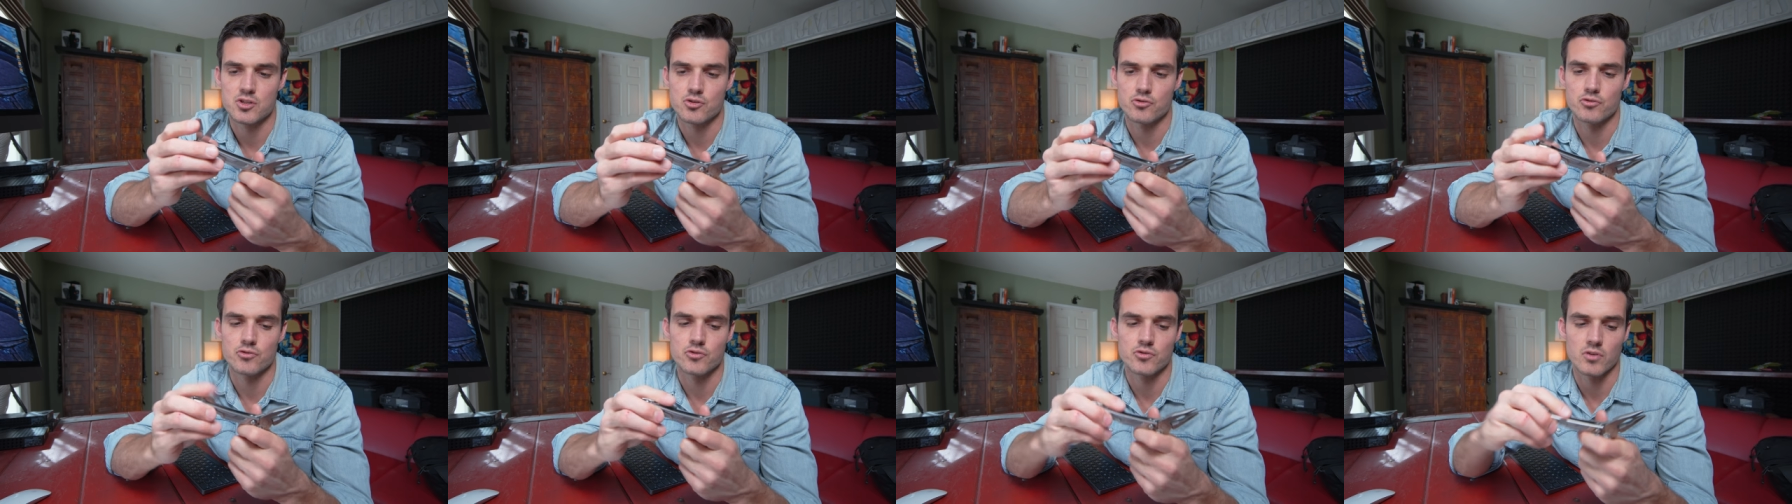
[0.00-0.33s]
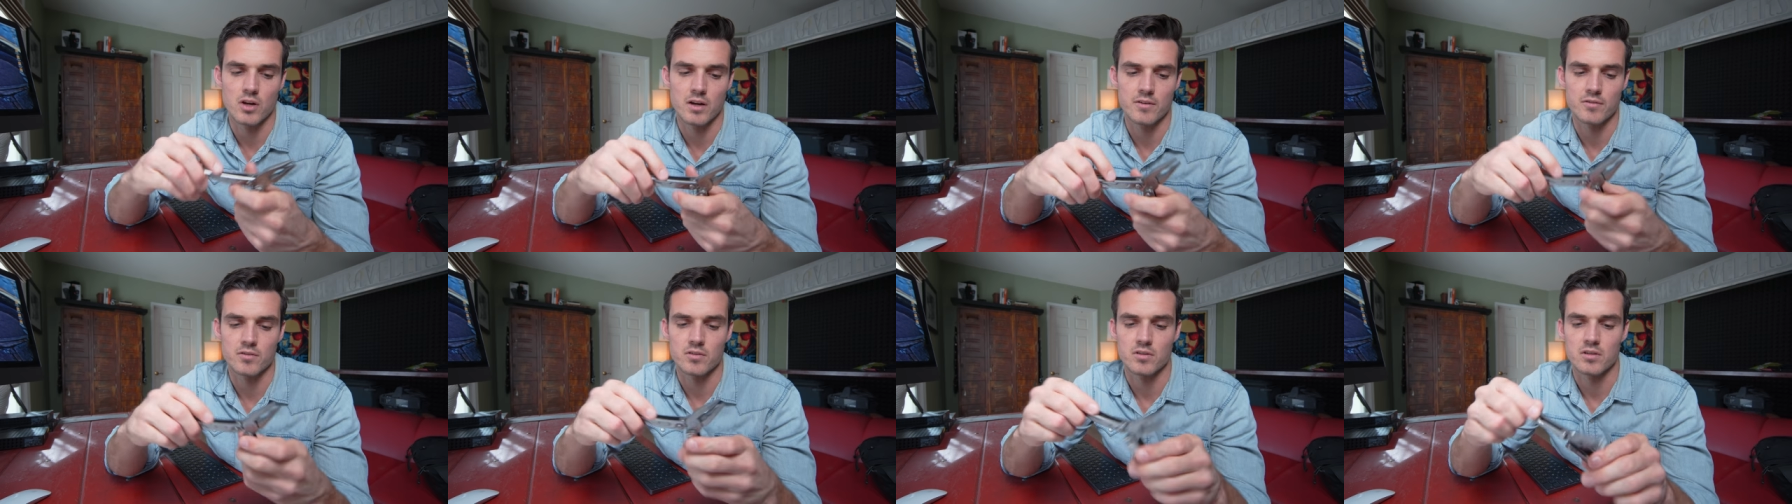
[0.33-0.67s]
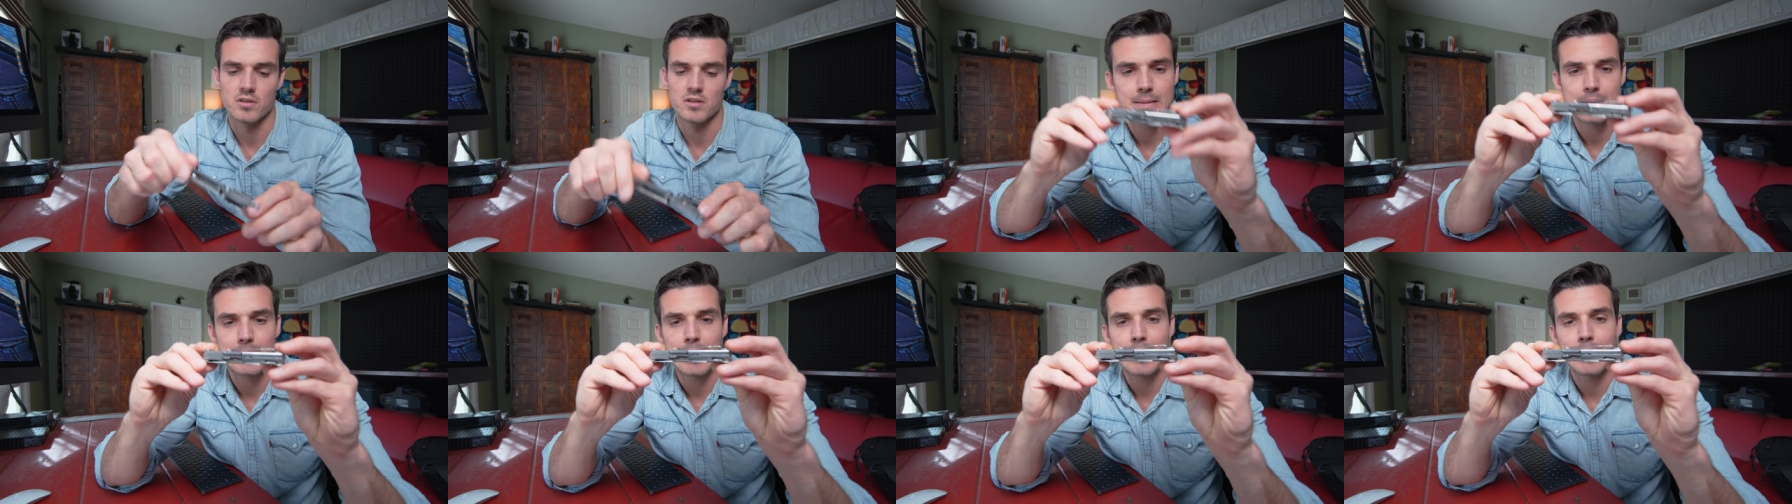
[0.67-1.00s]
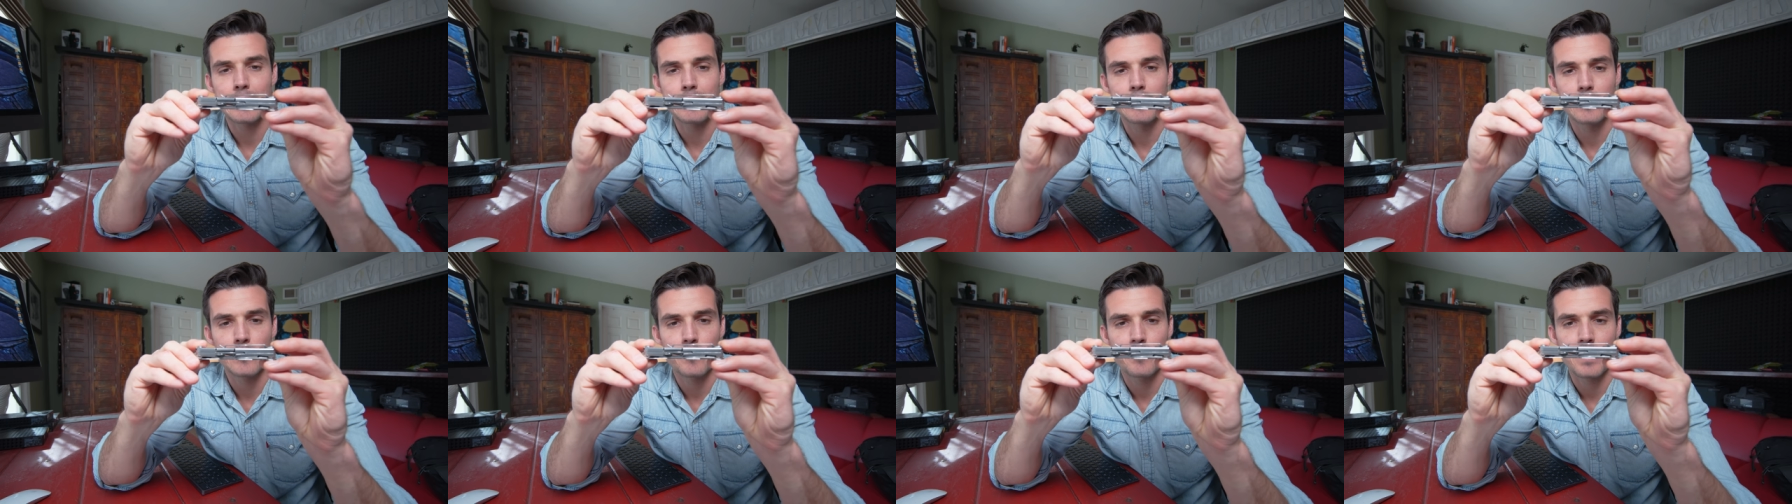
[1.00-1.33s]
screwdriver. It's got
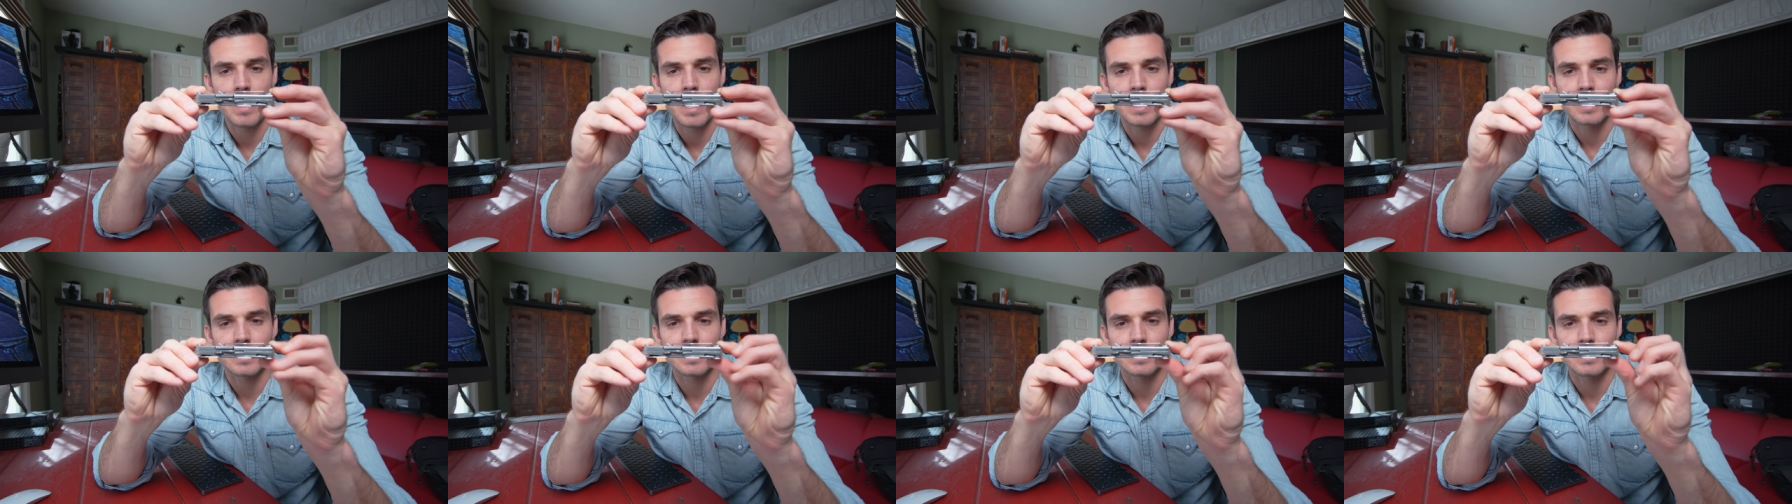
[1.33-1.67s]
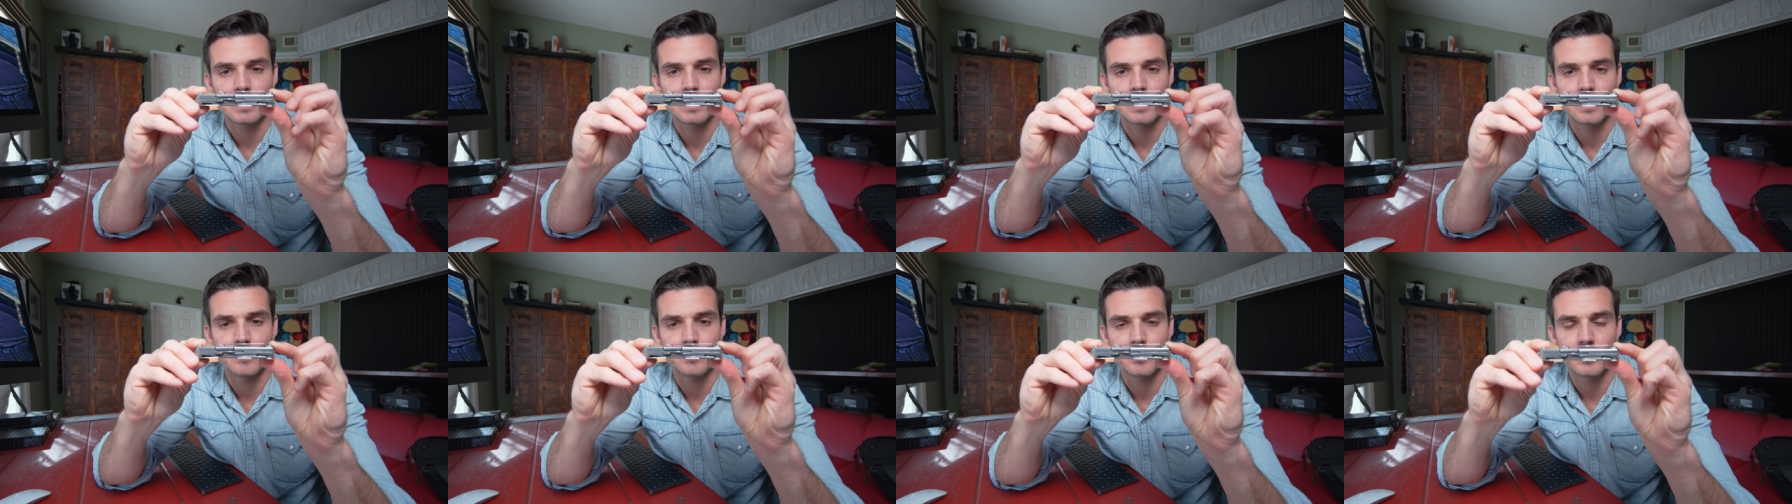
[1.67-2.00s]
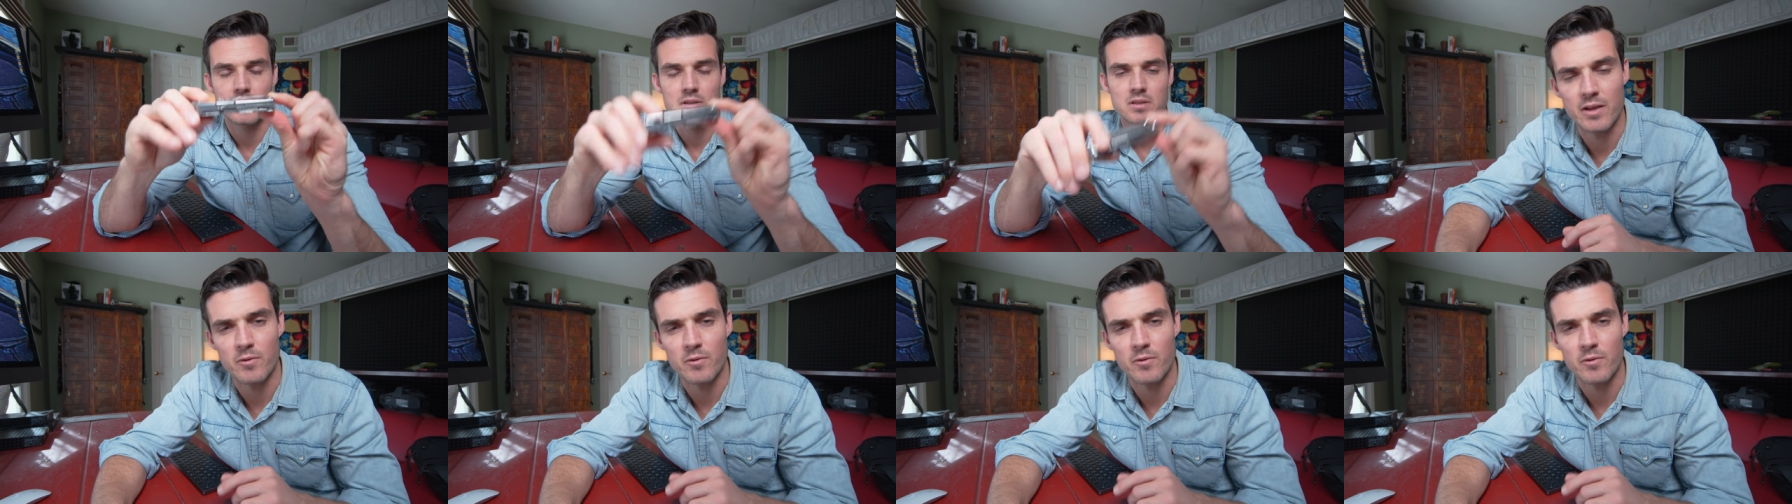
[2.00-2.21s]
a little pocket clip.